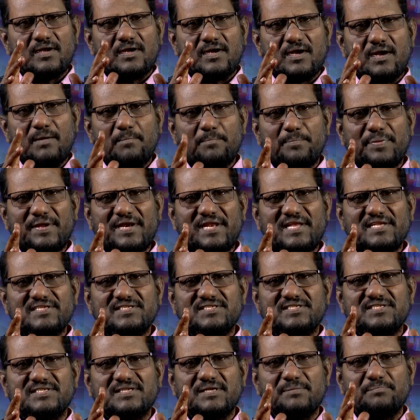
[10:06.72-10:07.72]

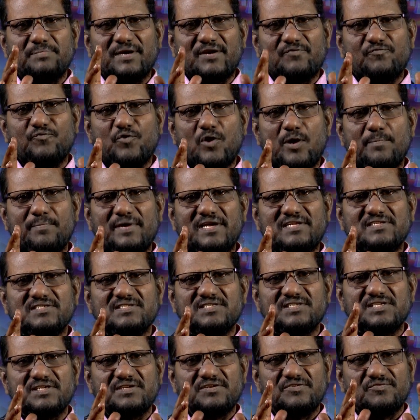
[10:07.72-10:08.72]
Company's
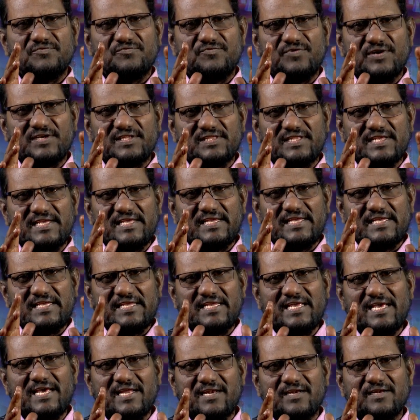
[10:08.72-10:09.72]
performance for the
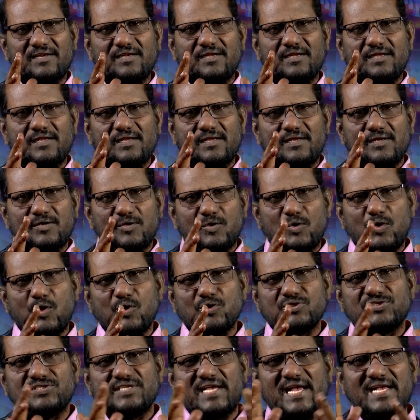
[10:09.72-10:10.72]
year
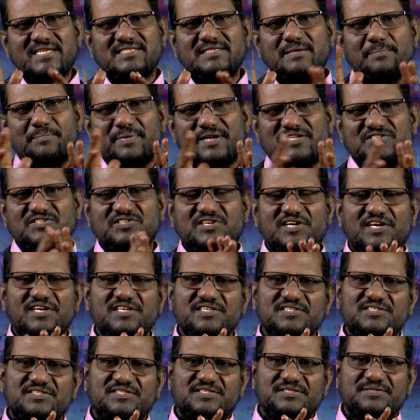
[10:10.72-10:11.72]
goes as a press
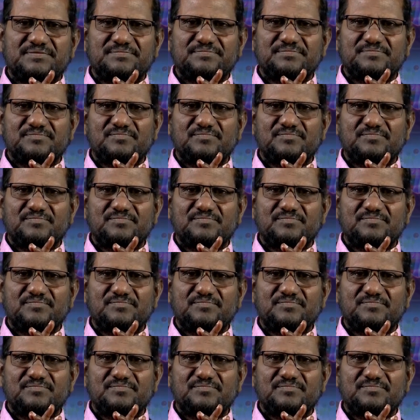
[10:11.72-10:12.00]
release.